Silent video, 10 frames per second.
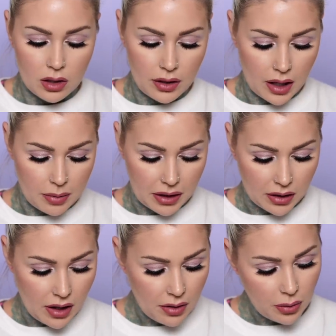Grabbing
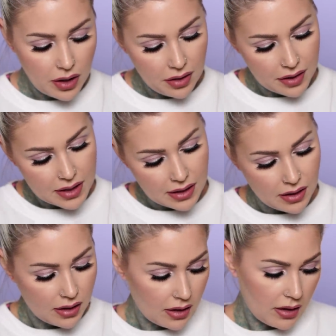another one. This
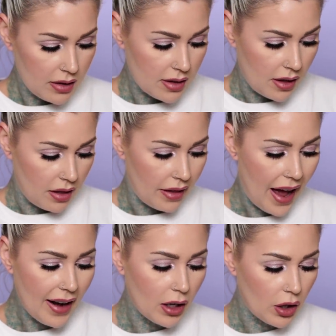is
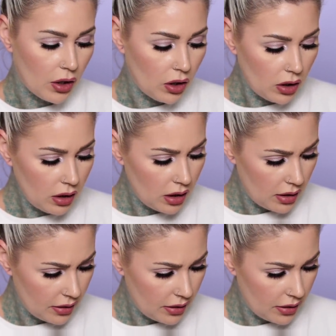That Girl.